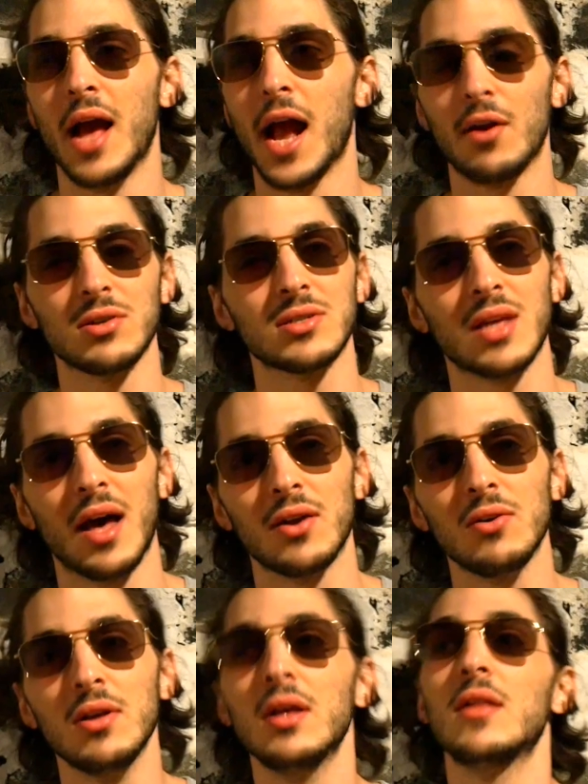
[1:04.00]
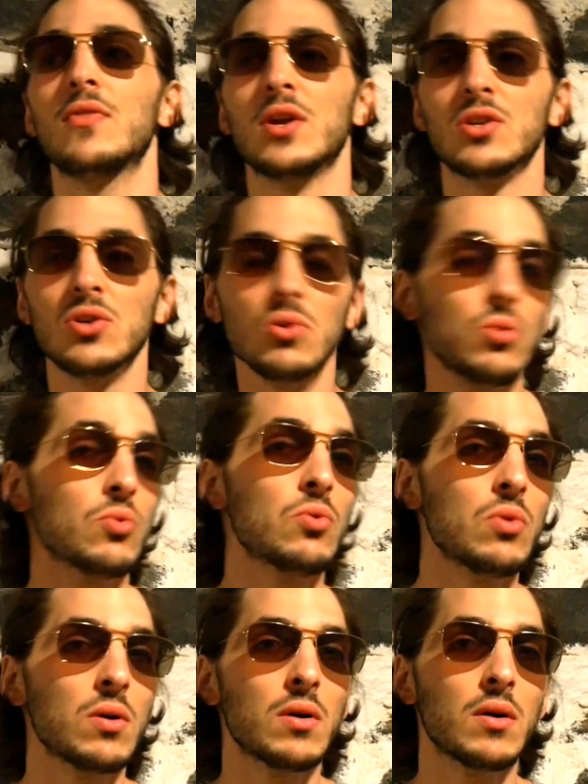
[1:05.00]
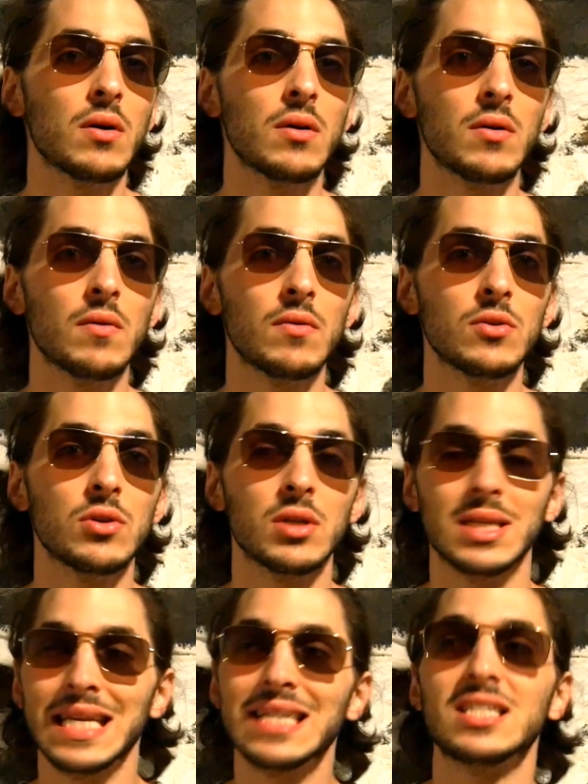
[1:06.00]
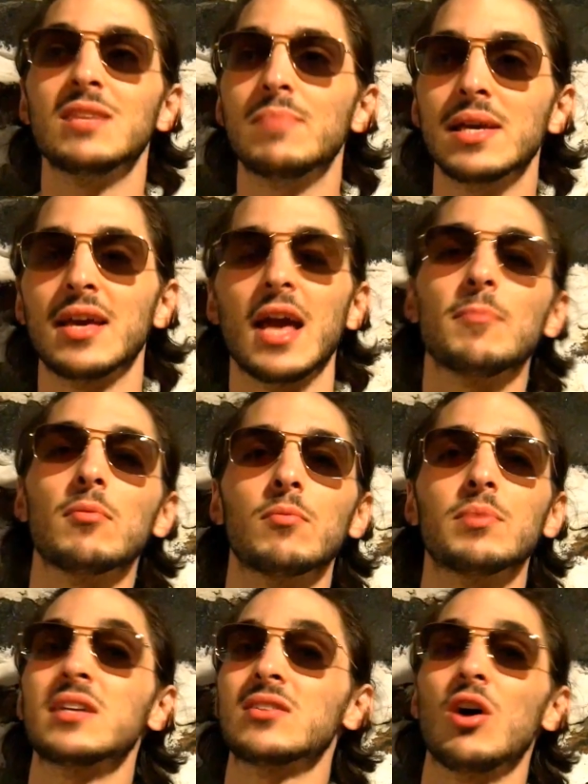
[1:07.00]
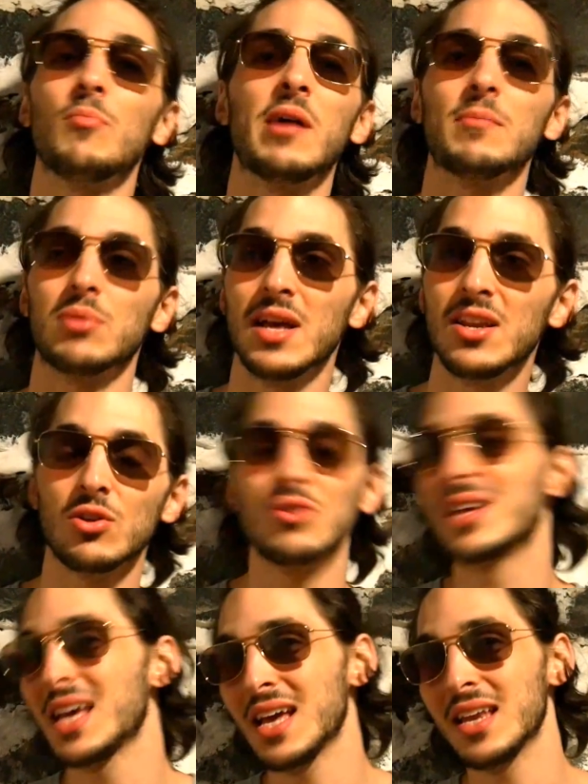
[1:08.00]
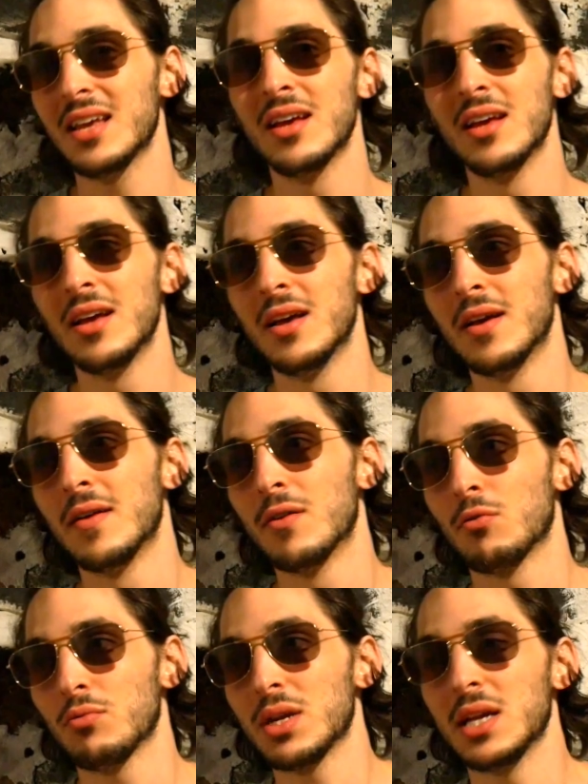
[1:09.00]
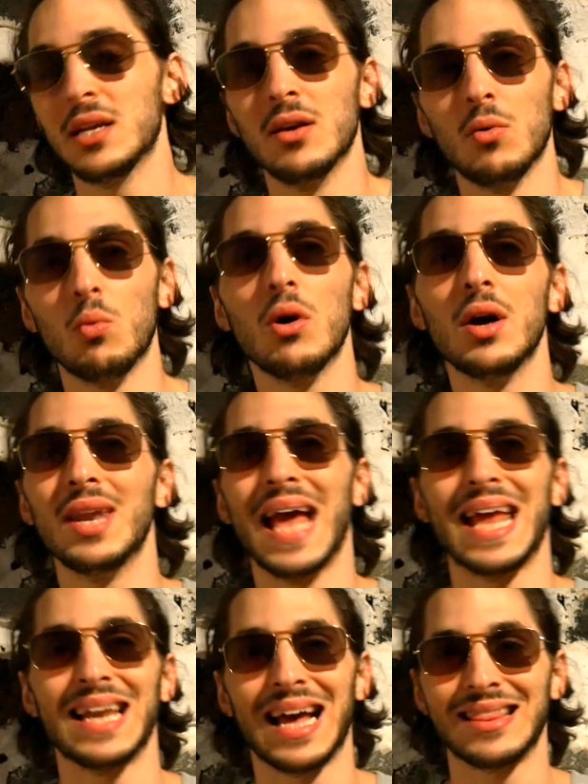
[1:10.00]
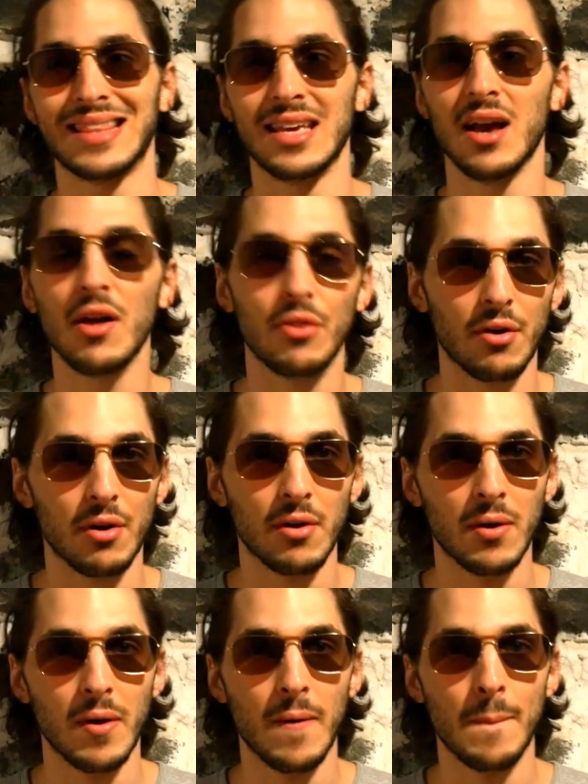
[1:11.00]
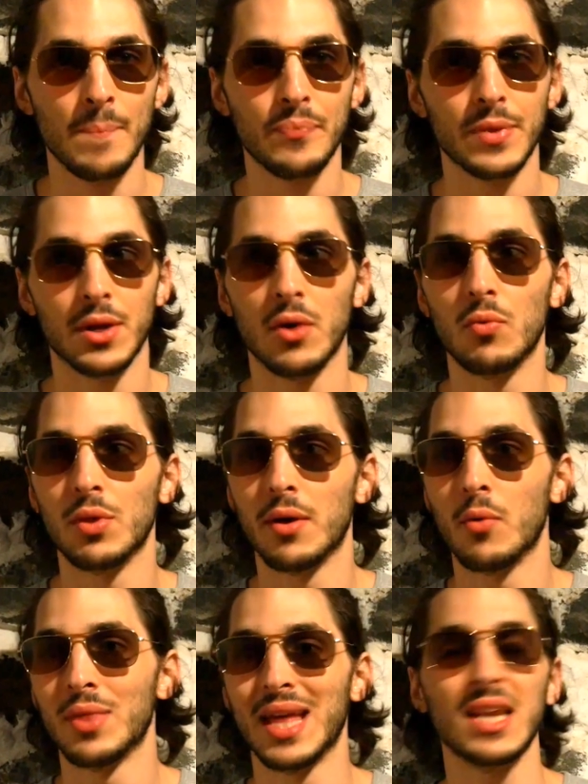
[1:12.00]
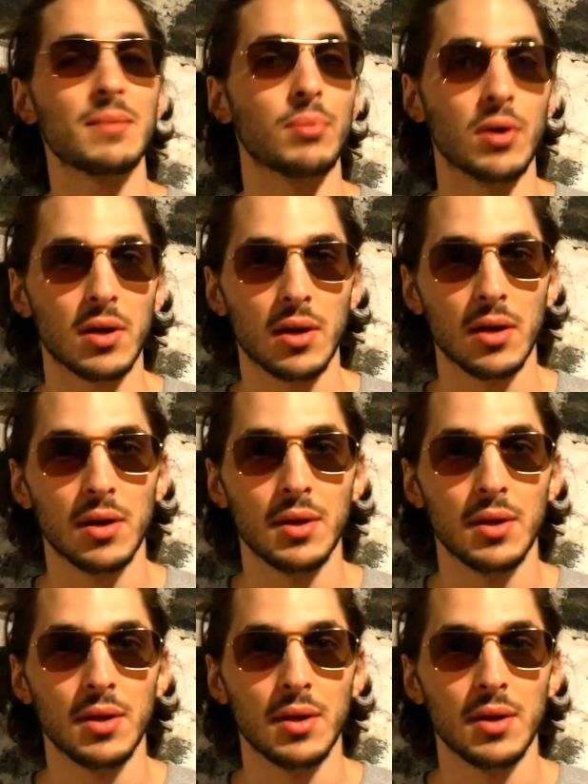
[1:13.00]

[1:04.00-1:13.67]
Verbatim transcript: Aristotle, then you need to be capable of being taught by Plato. You can't read one and not the other. You know, with, with any book.